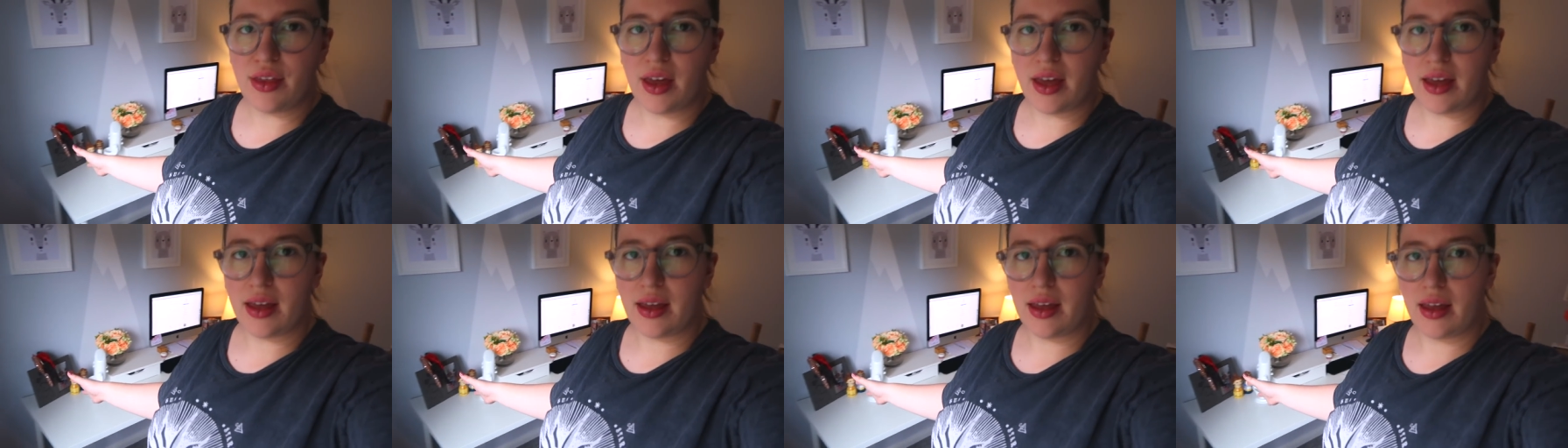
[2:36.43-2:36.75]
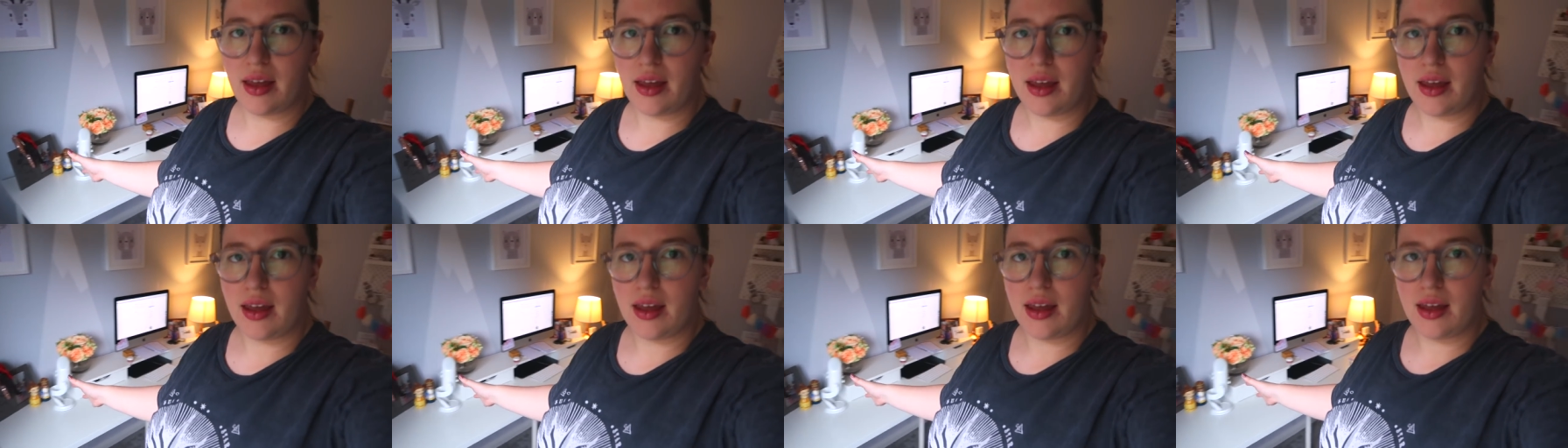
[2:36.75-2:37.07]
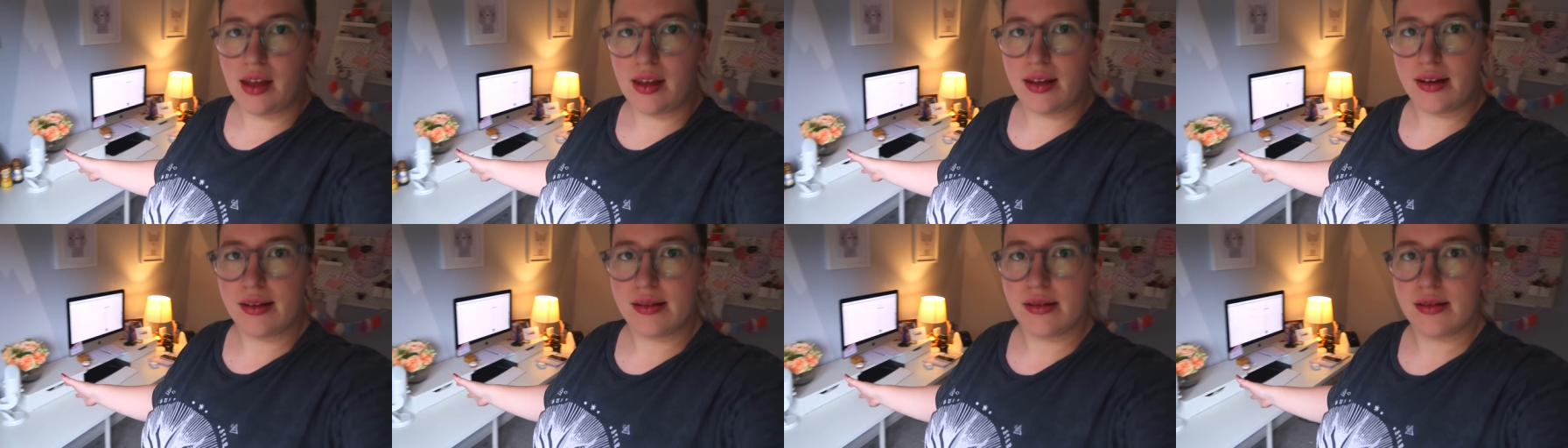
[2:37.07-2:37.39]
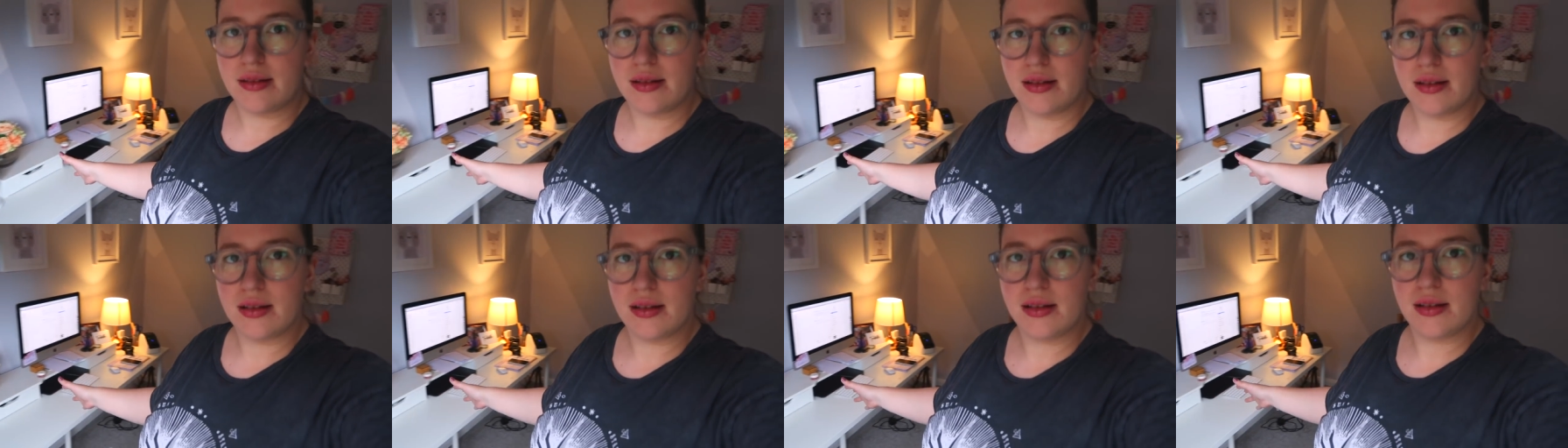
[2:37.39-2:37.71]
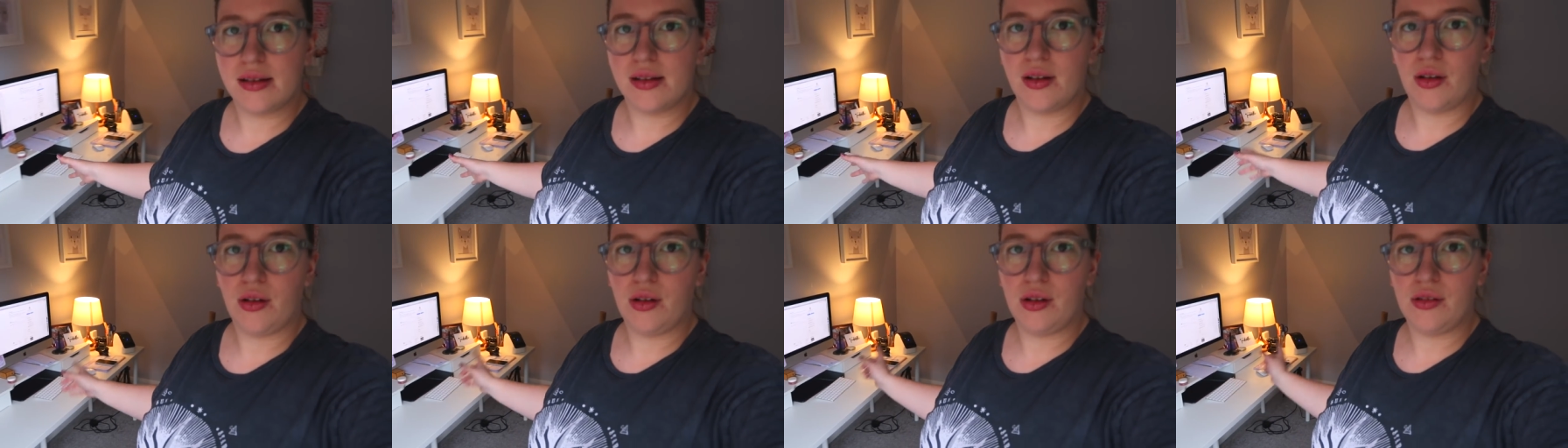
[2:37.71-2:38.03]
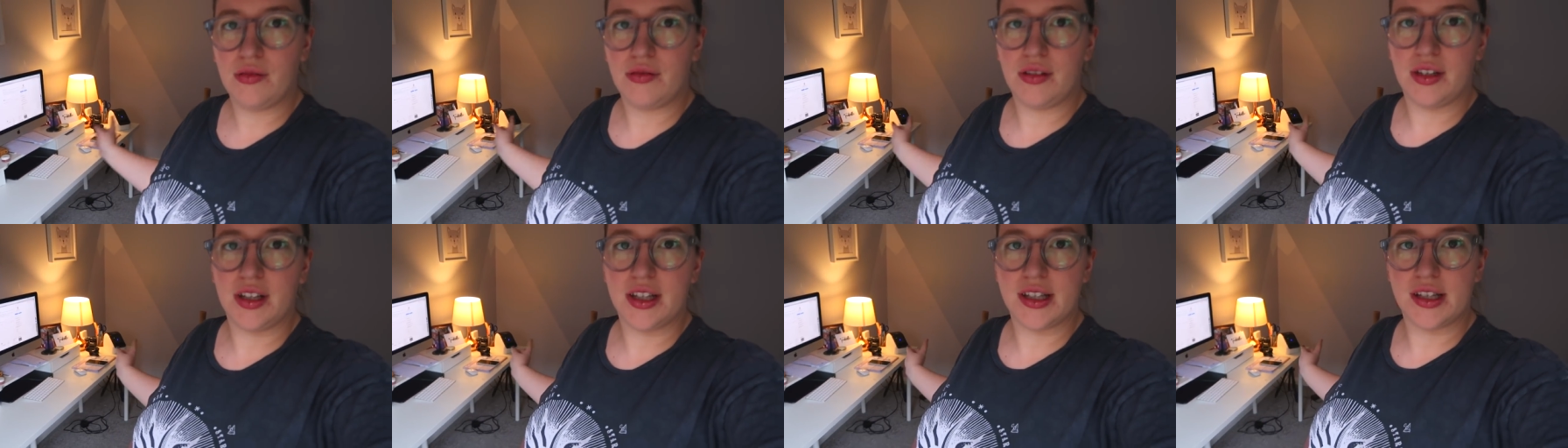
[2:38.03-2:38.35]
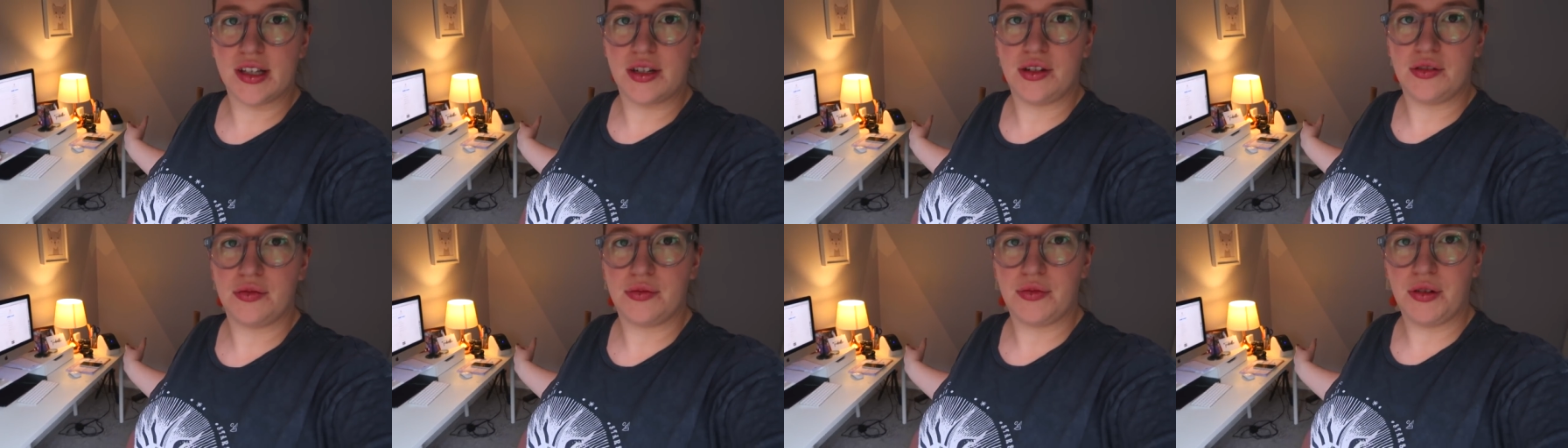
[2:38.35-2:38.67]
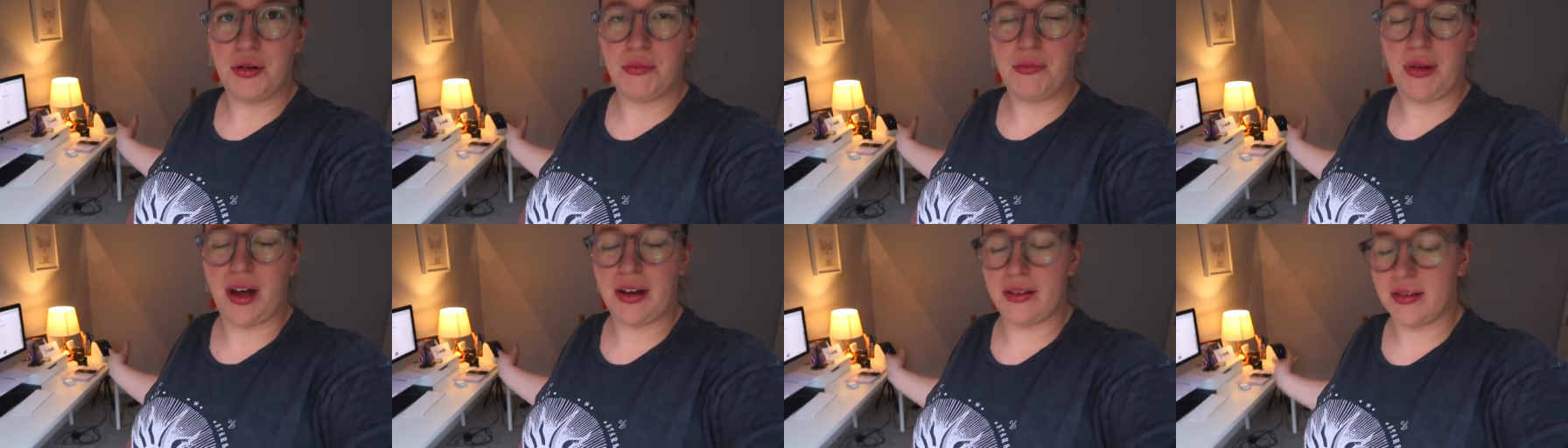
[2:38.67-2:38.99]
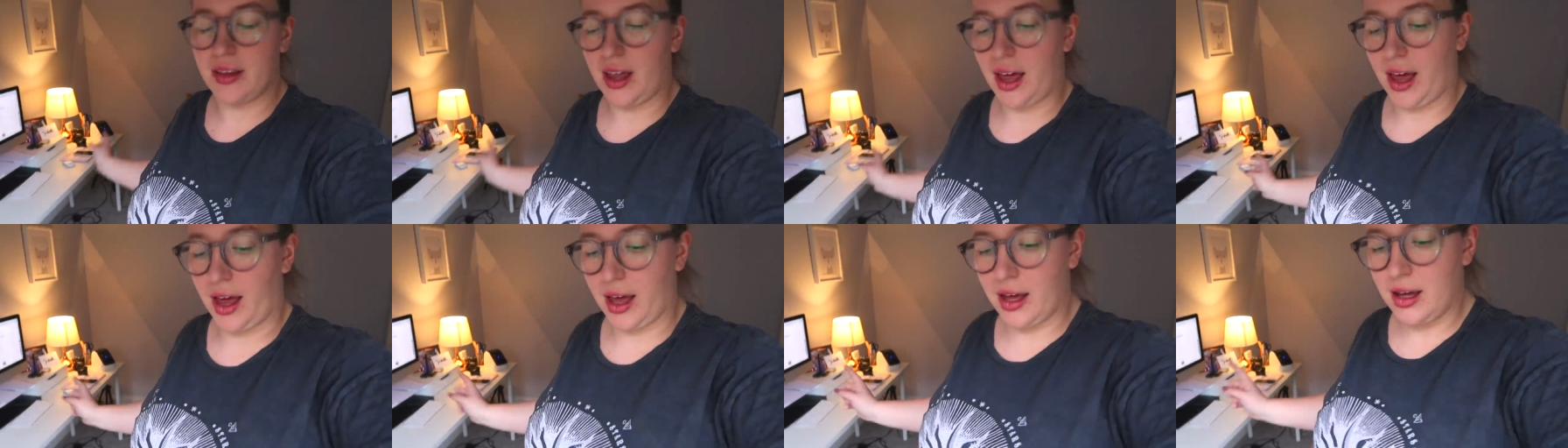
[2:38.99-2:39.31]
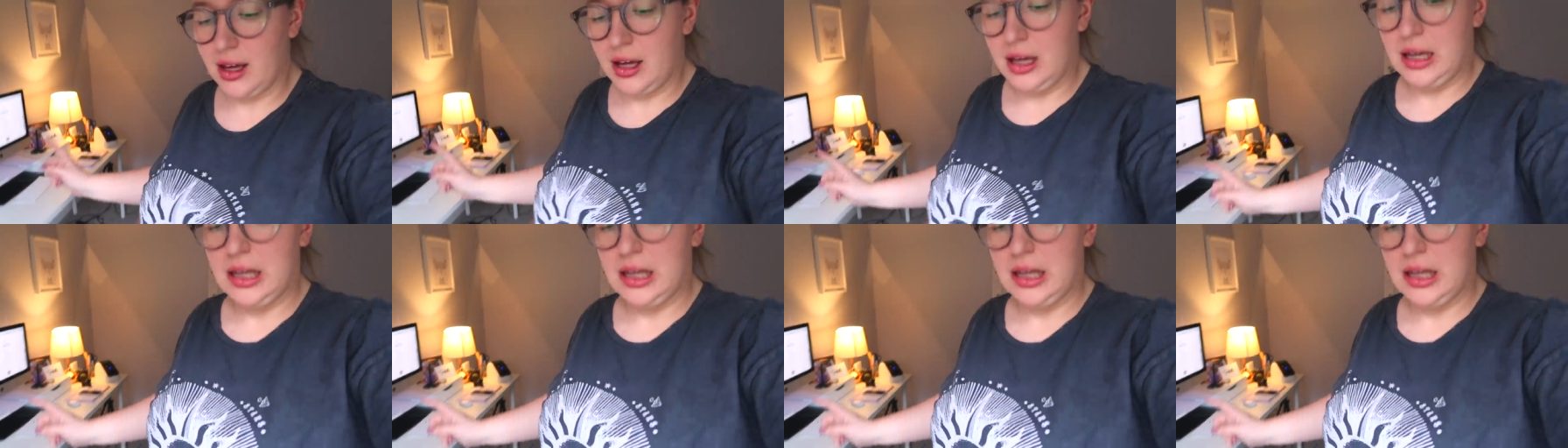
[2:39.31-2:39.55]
then hopefully there's enough room back there.